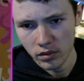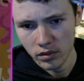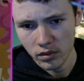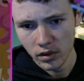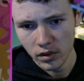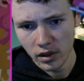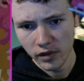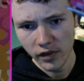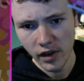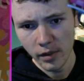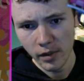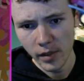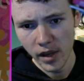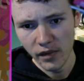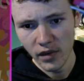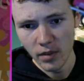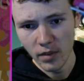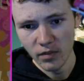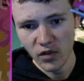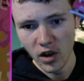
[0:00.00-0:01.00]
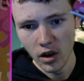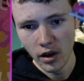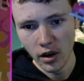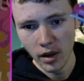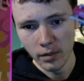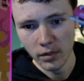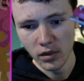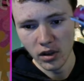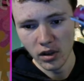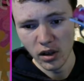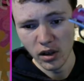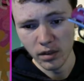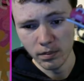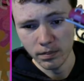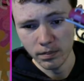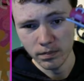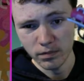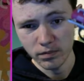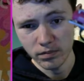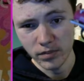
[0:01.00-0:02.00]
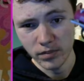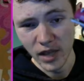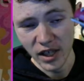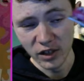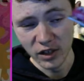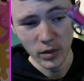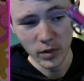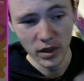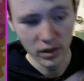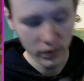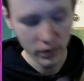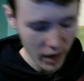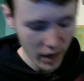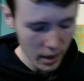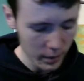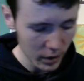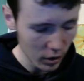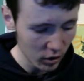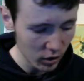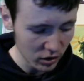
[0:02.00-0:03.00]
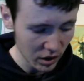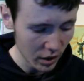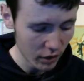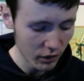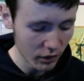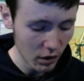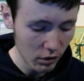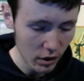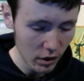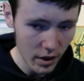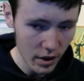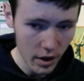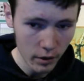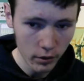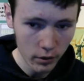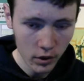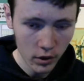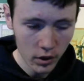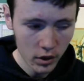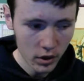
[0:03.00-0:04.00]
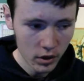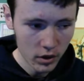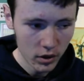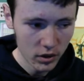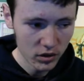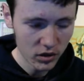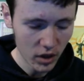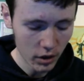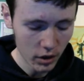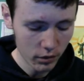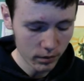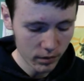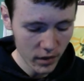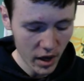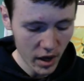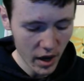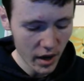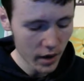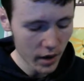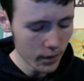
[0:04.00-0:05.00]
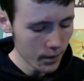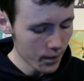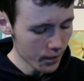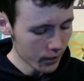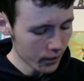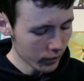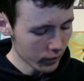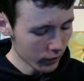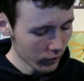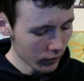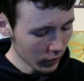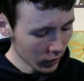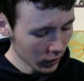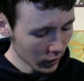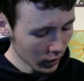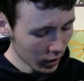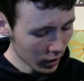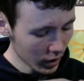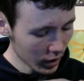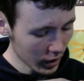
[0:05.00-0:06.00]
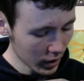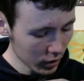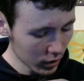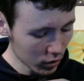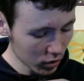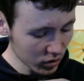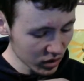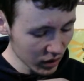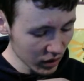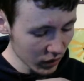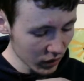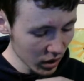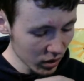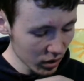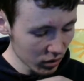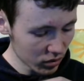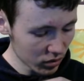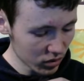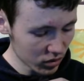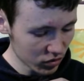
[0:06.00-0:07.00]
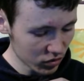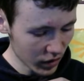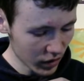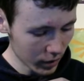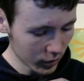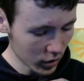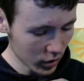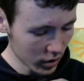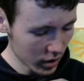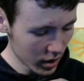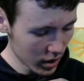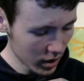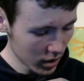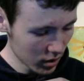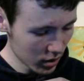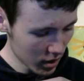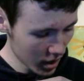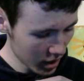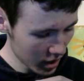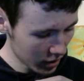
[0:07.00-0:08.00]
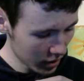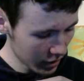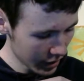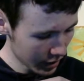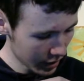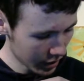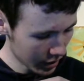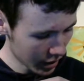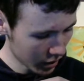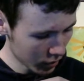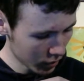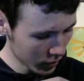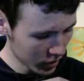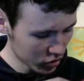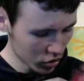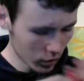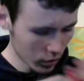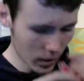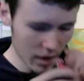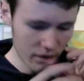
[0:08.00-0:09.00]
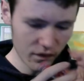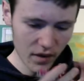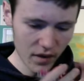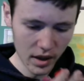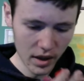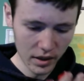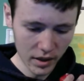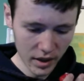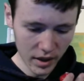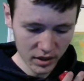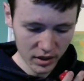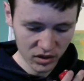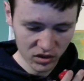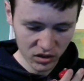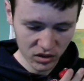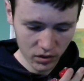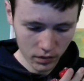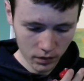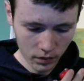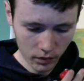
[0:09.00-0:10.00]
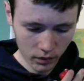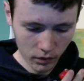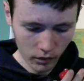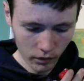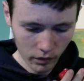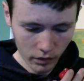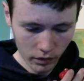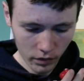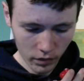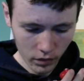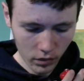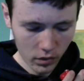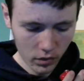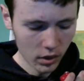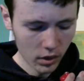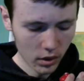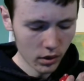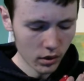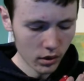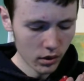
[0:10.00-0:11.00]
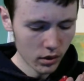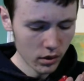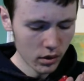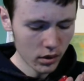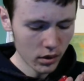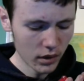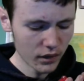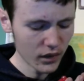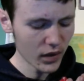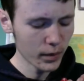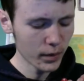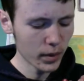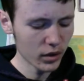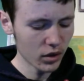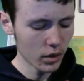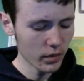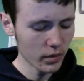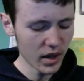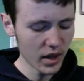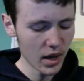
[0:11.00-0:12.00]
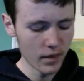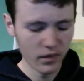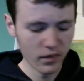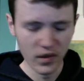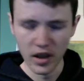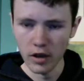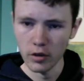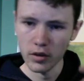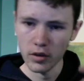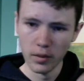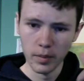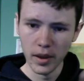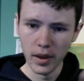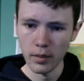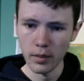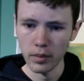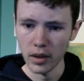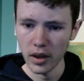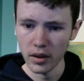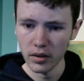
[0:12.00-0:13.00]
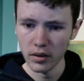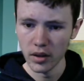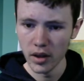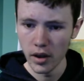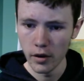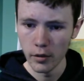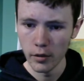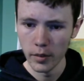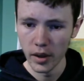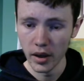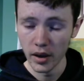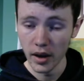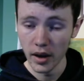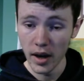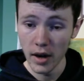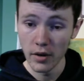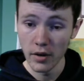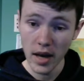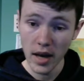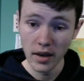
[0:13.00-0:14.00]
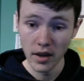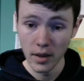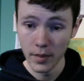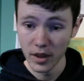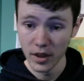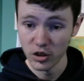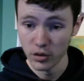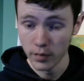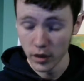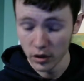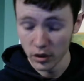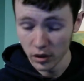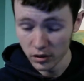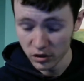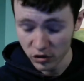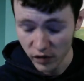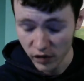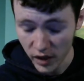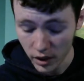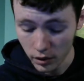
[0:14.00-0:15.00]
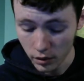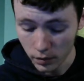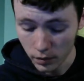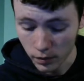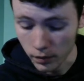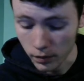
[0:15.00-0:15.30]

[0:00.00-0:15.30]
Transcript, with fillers: Correct me if I'm wrong, I'm not an expert at the game. It looks like a roller though, so yeah. It does have details inscribed on it in the Inkling language or whatever the hell it is. If I put it on my camera it would appear blurred to you, but I'll get an image and put it on screen.